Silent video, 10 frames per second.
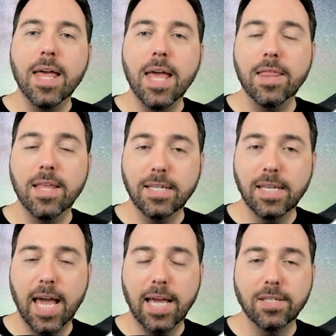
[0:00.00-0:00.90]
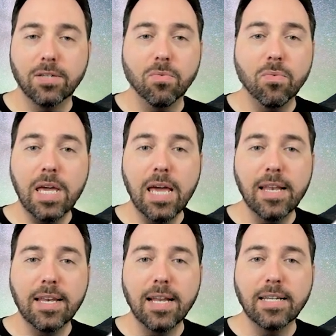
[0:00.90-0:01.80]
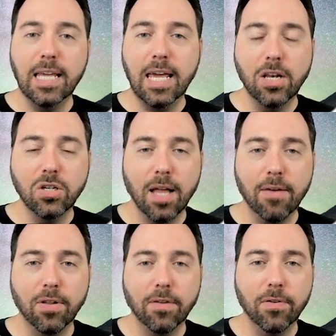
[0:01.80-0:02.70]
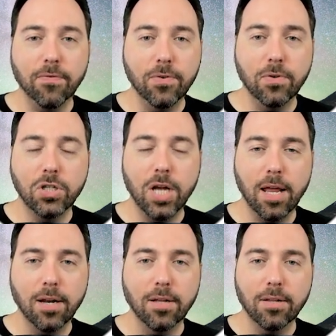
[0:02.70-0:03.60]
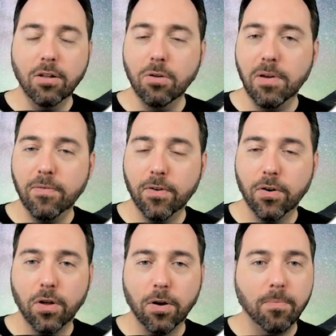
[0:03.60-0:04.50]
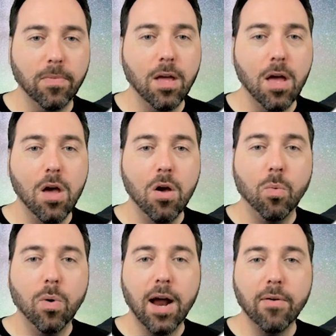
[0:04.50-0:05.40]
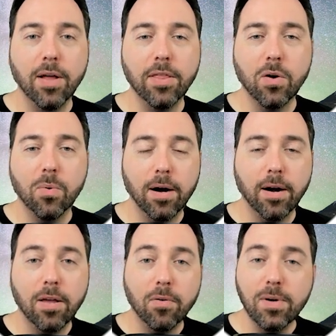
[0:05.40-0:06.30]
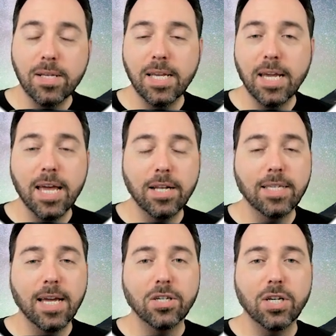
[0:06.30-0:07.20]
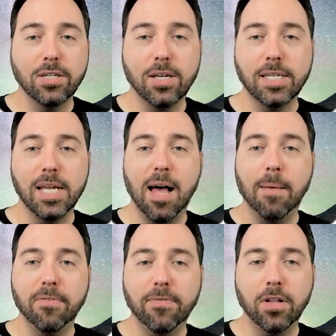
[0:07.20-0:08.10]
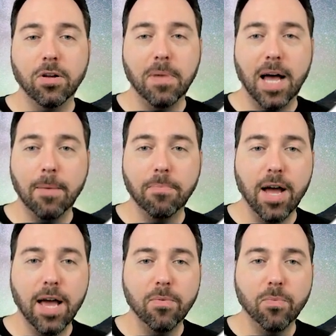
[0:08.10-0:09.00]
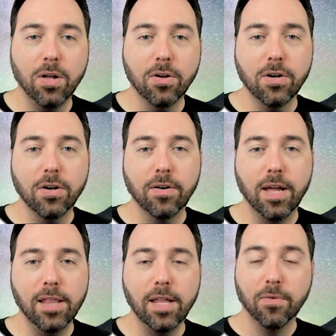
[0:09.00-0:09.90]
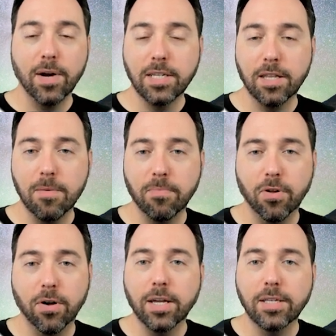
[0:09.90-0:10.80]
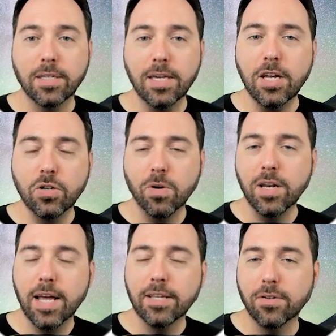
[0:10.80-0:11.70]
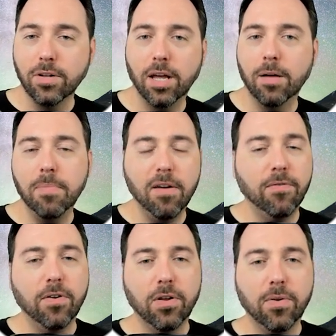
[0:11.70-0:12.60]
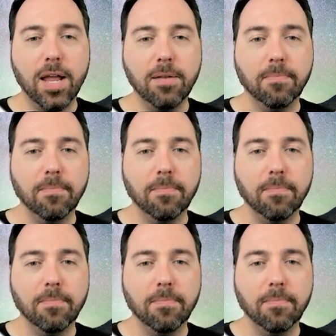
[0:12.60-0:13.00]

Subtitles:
In this case, we indent each level of the food chain a little bit further. When I run the query, we see Ken Sanchez on top, followed by Brian Welker, and then the rest of the employees, each one nestled a bit further in.